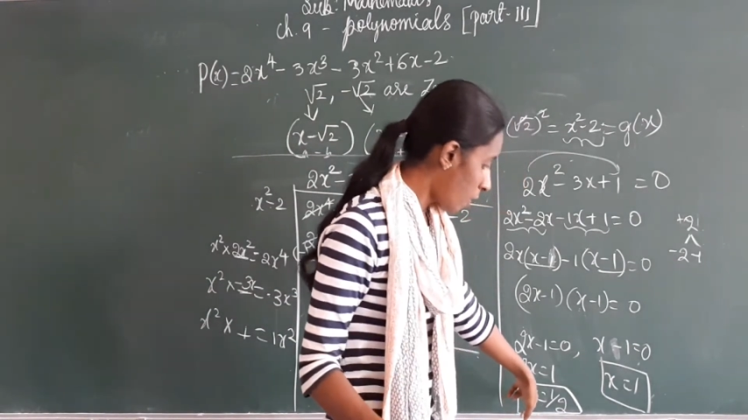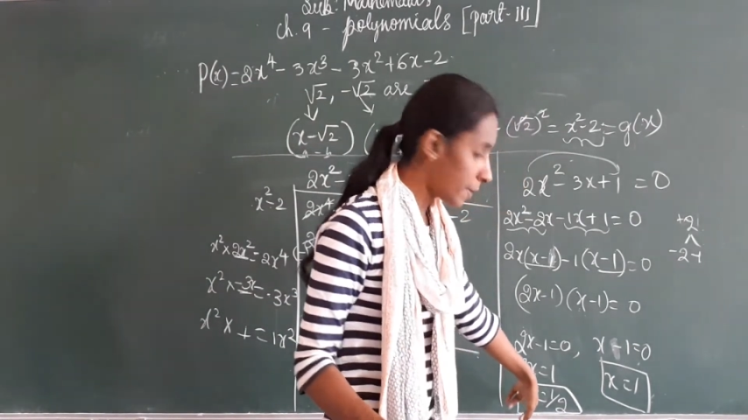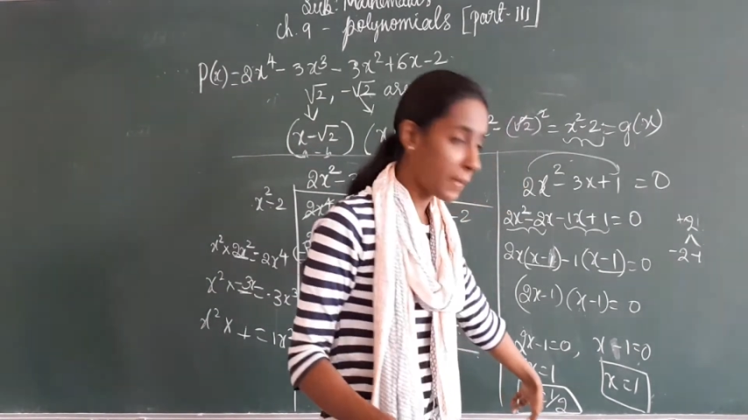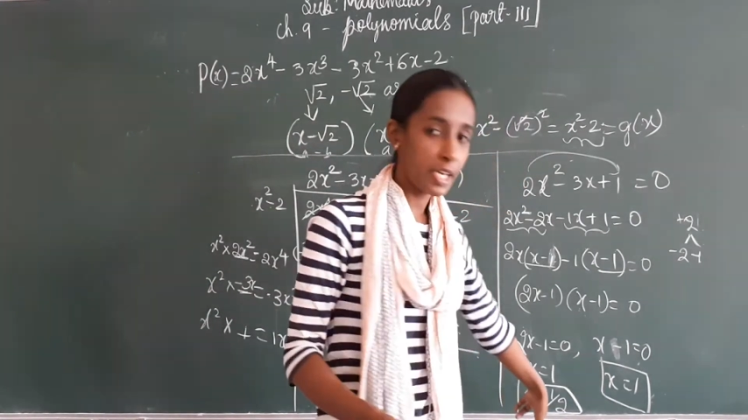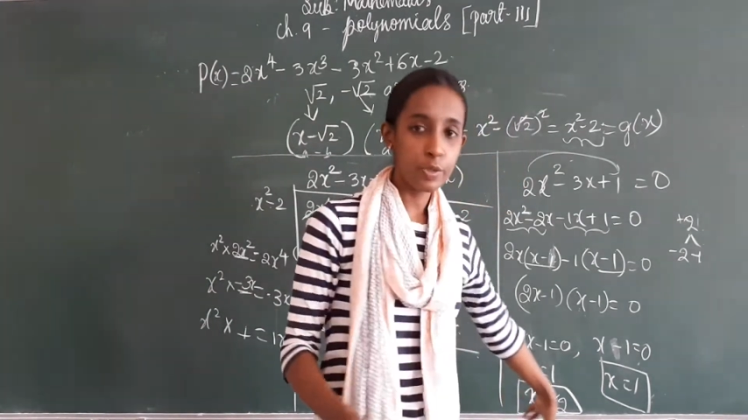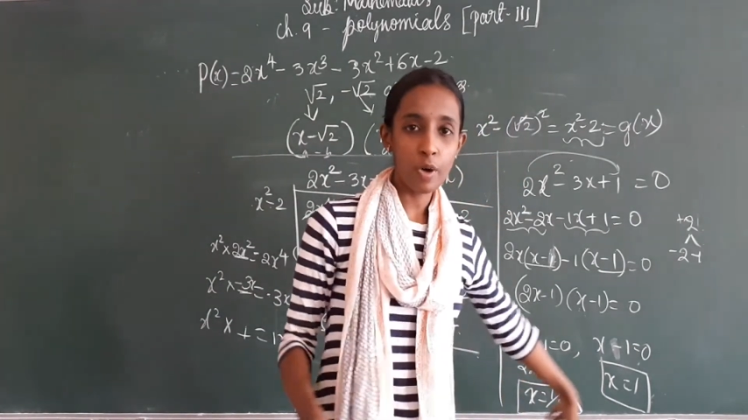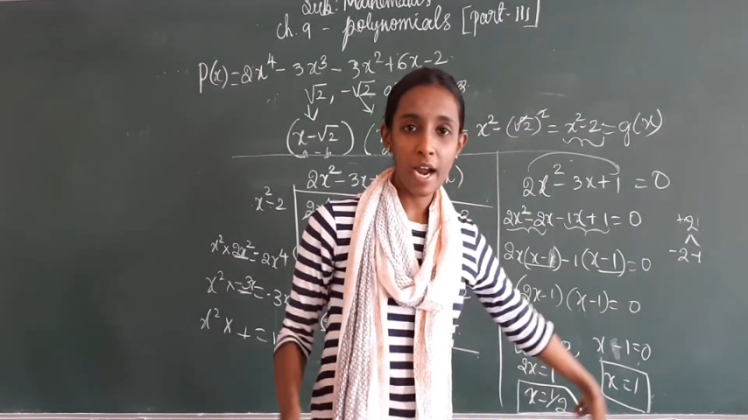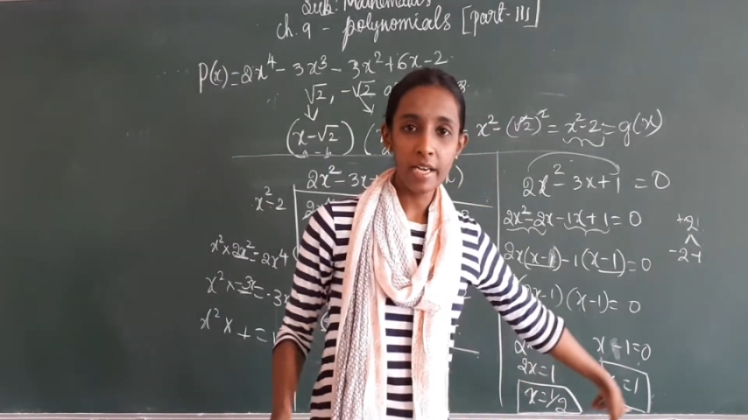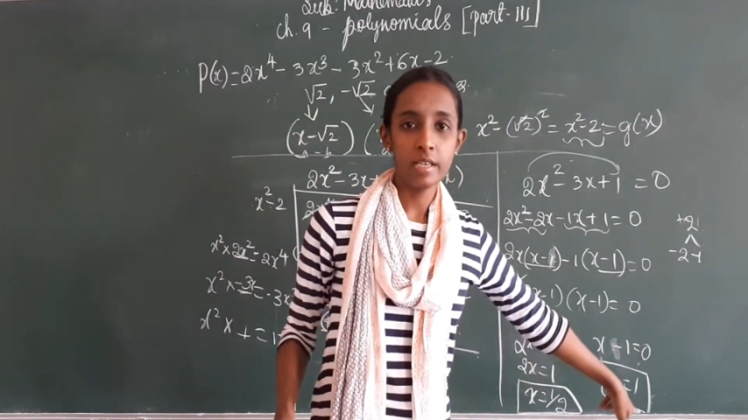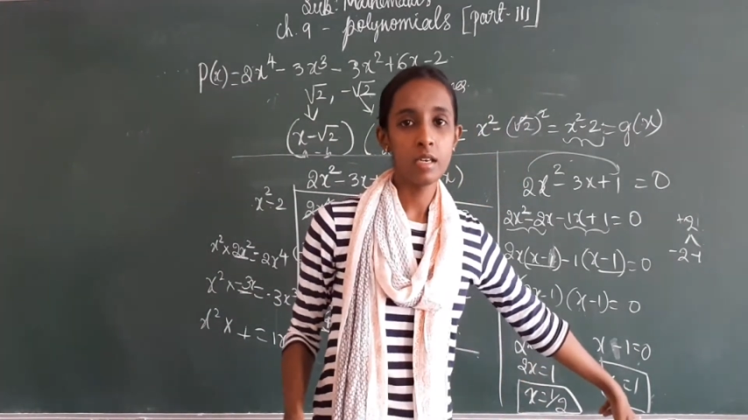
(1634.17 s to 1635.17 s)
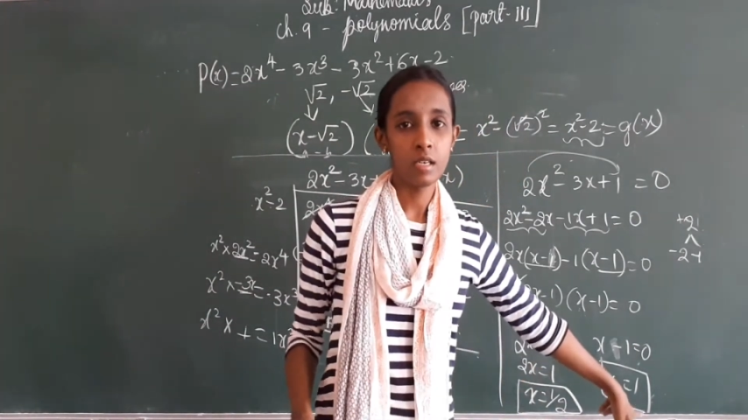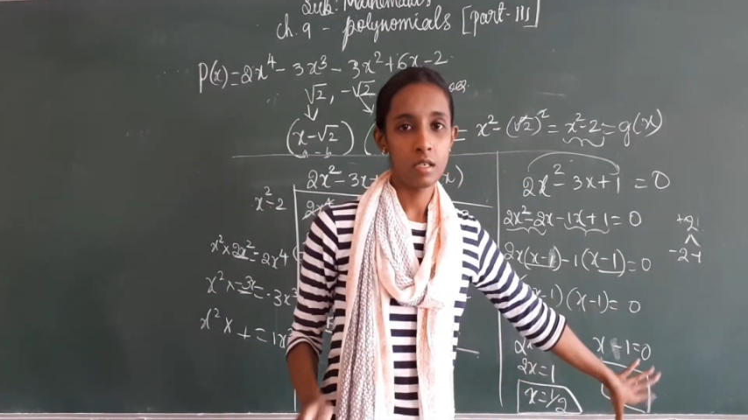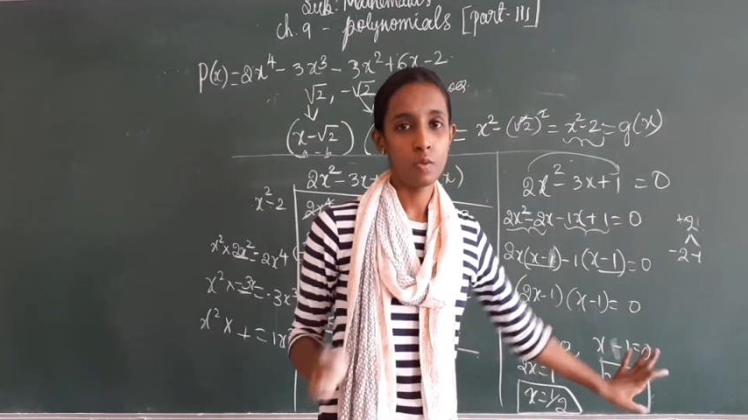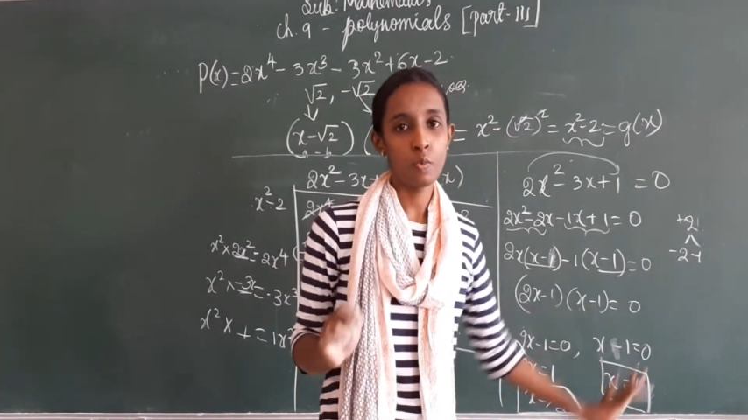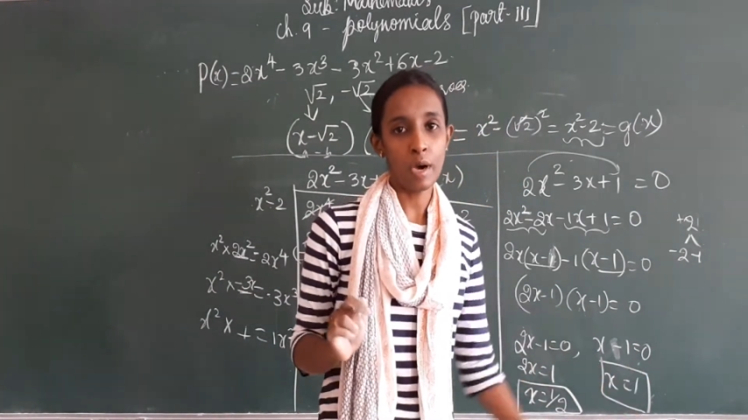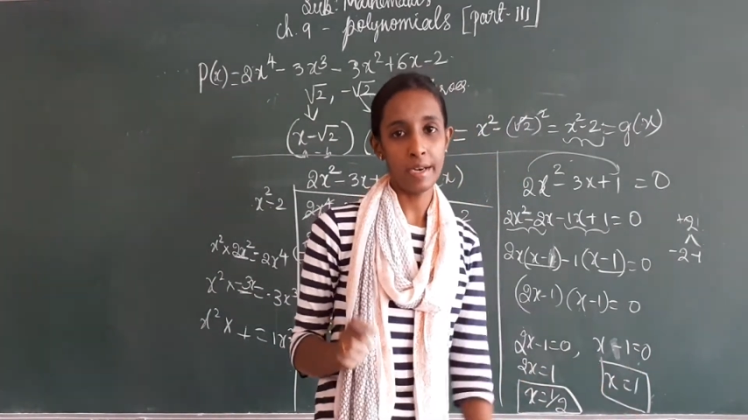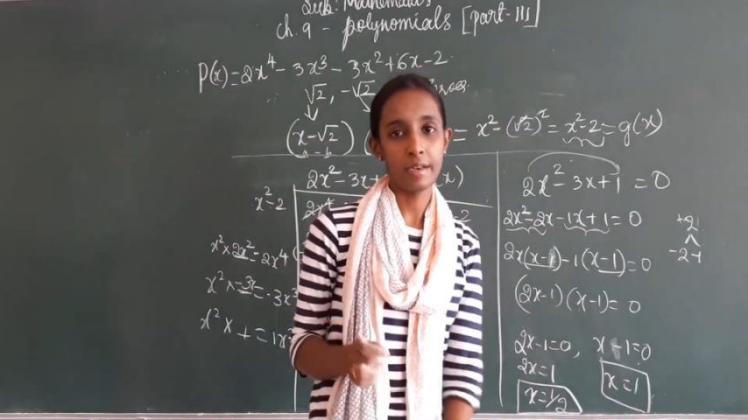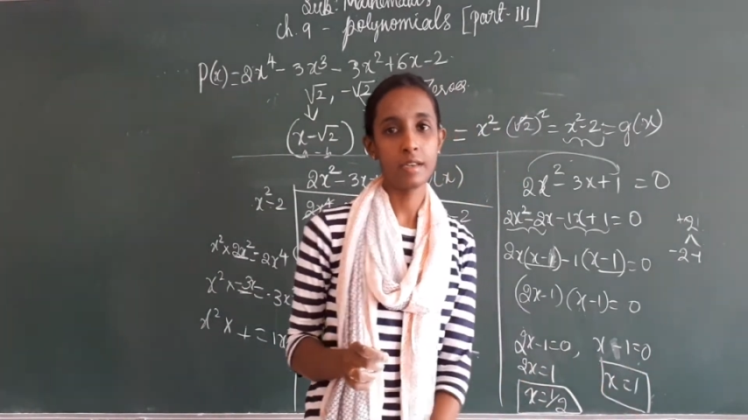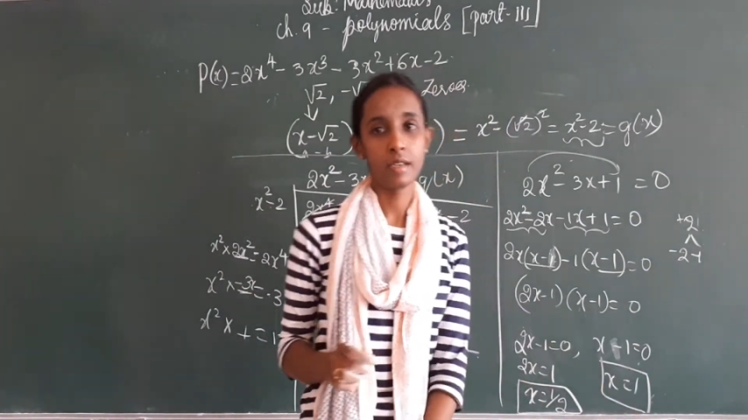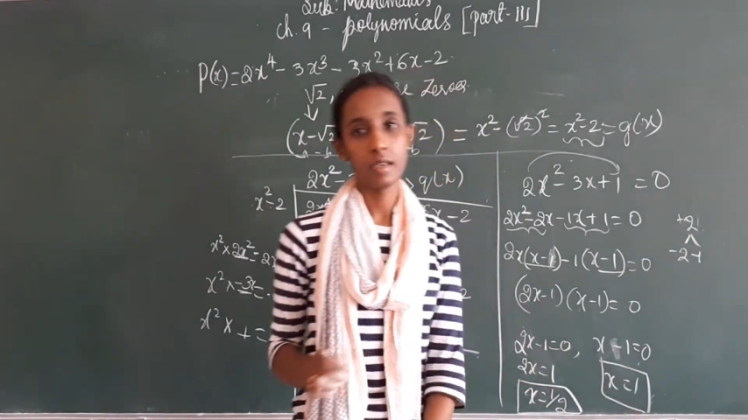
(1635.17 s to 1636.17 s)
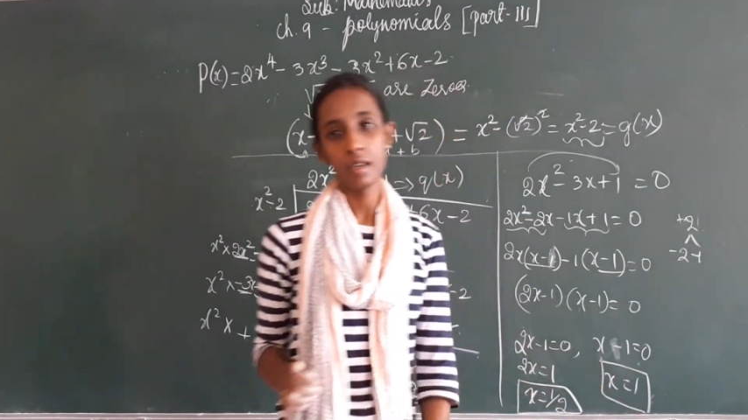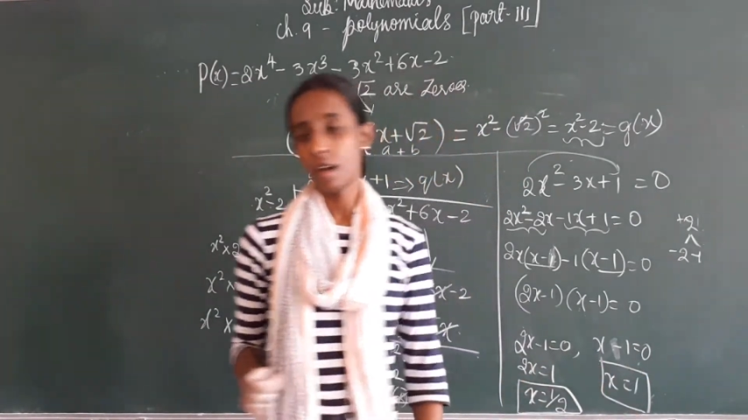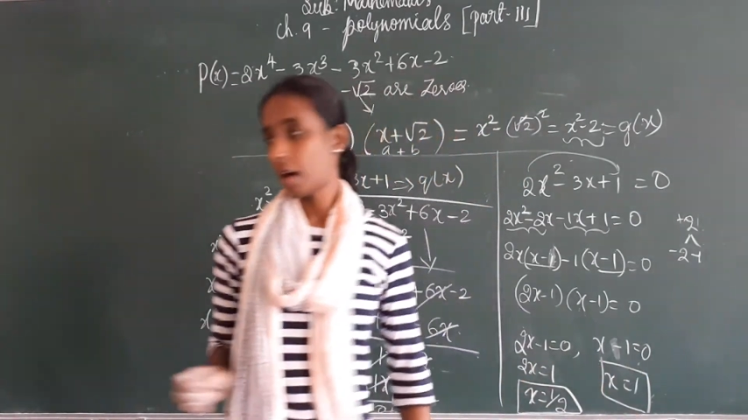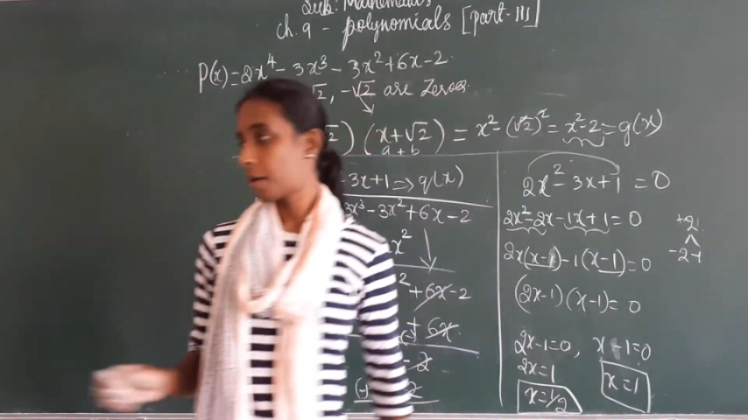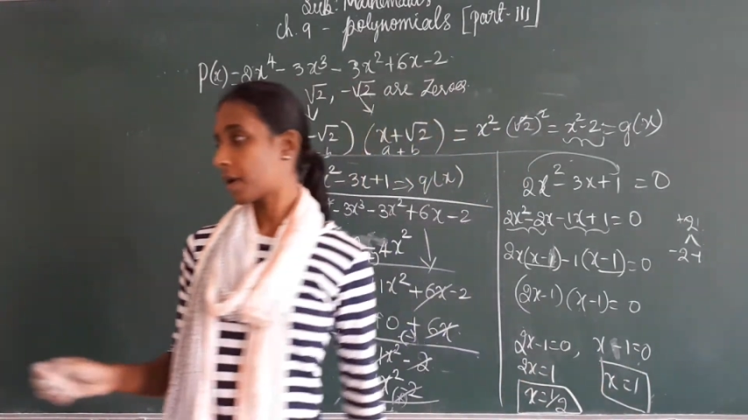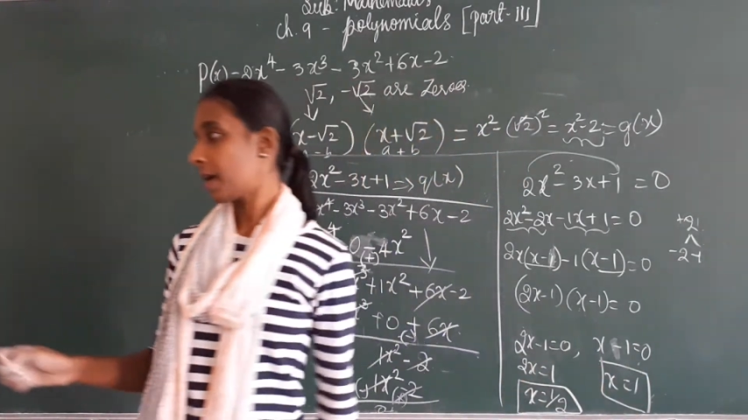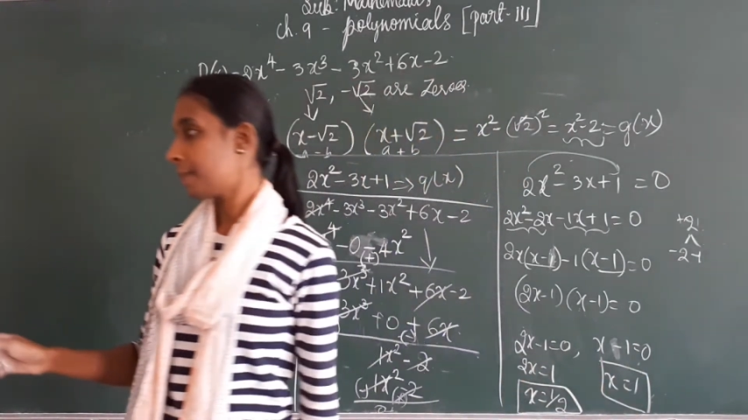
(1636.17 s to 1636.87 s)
by 2 and 1. Okay,